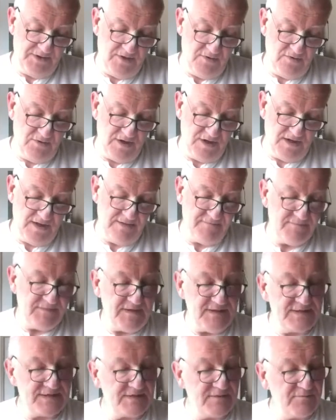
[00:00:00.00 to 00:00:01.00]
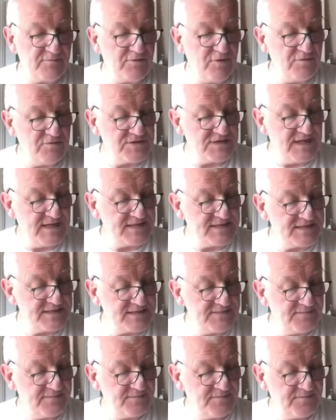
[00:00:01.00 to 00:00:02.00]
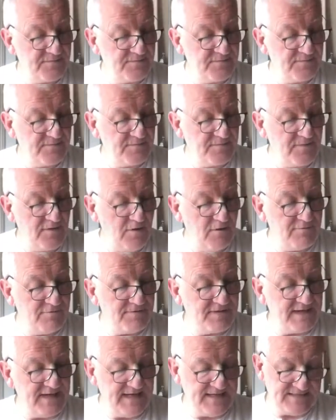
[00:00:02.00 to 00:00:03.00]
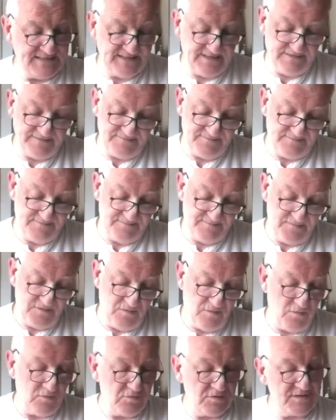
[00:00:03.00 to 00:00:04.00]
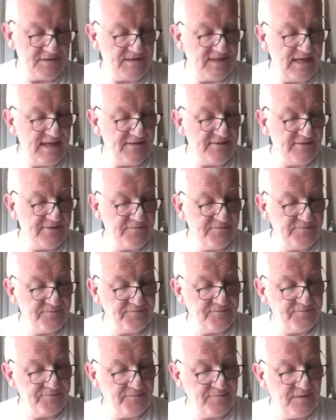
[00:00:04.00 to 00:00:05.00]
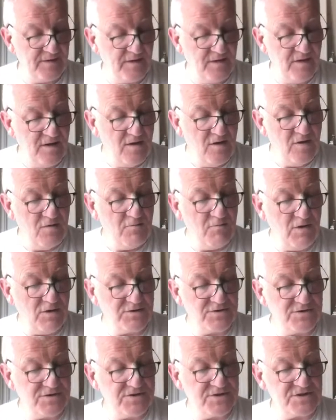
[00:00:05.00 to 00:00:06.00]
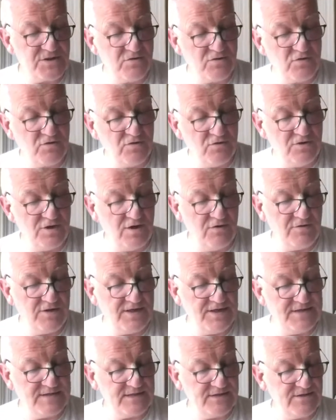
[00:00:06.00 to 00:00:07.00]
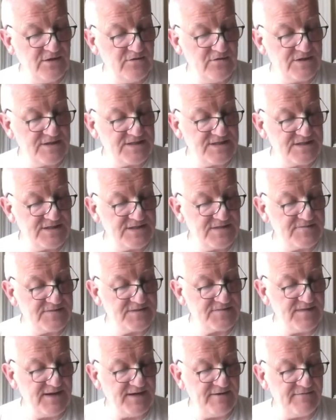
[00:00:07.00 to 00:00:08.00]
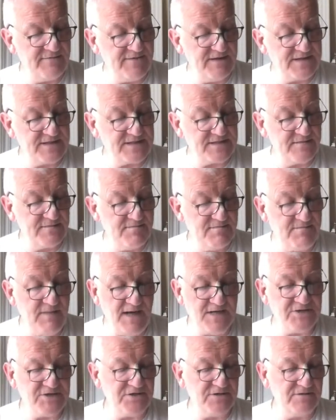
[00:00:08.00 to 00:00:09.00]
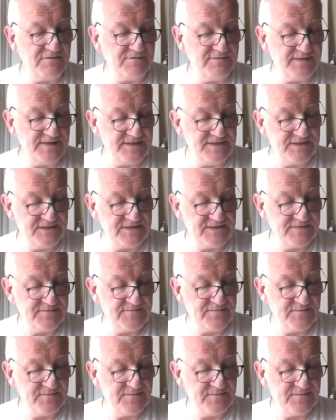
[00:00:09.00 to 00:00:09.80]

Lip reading: yoga is the process of forgetting them altogether. Modern so-called yogis and yoga systems manifest some magical feats,